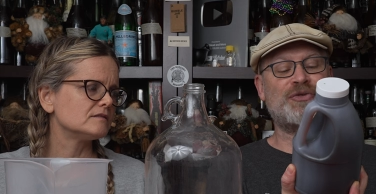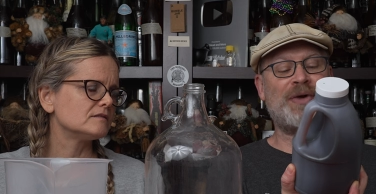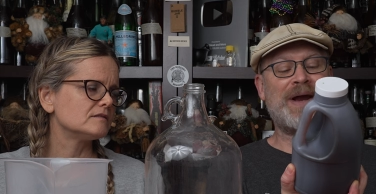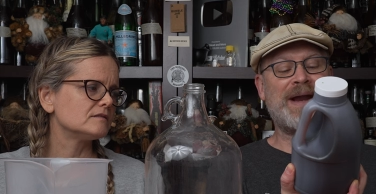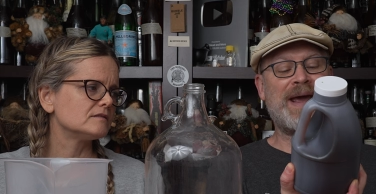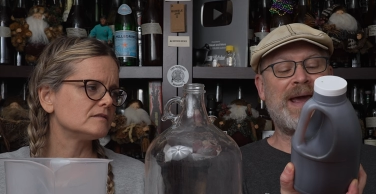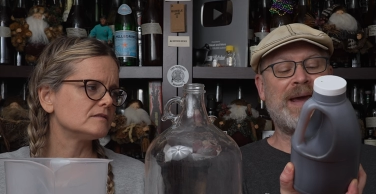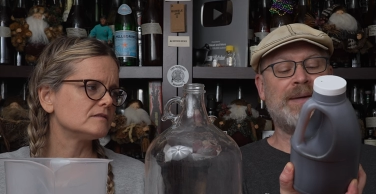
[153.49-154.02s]

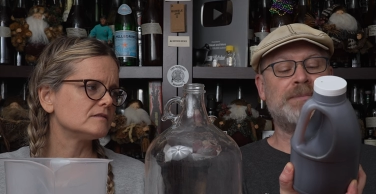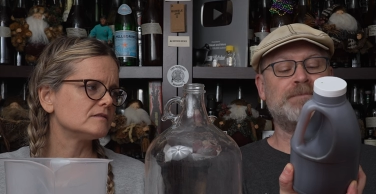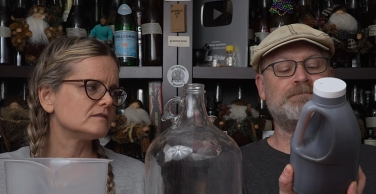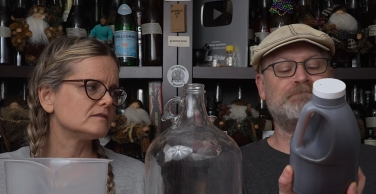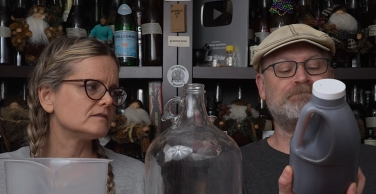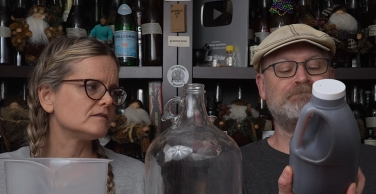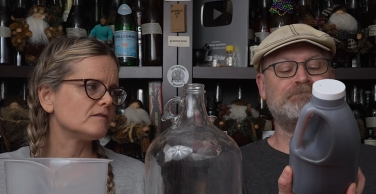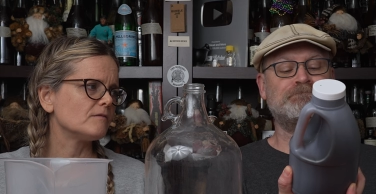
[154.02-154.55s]
Speaker 1: grade A.
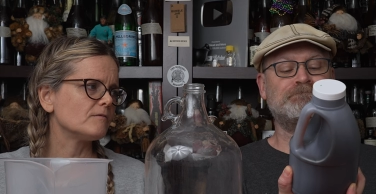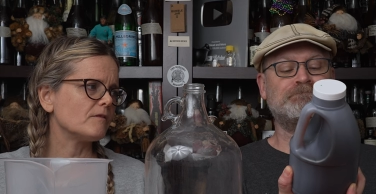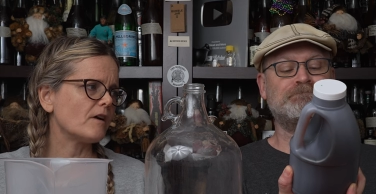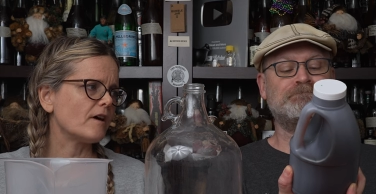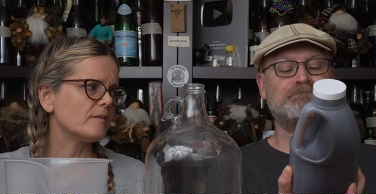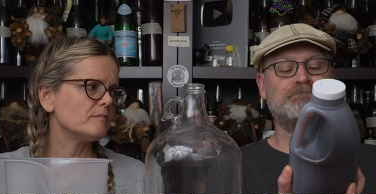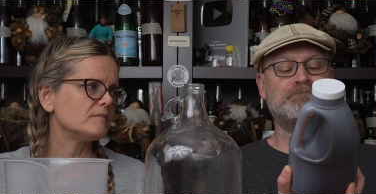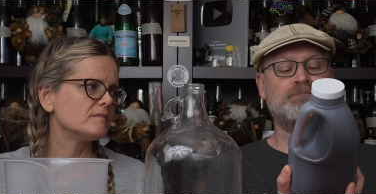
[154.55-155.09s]

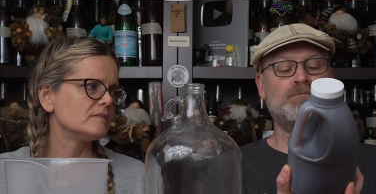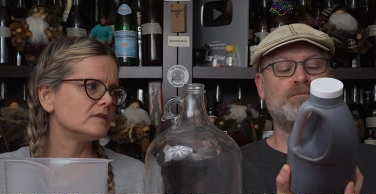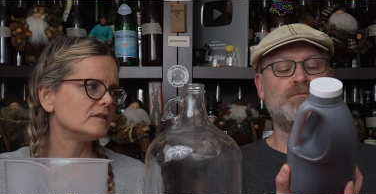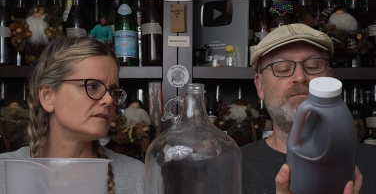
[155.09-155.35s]
From?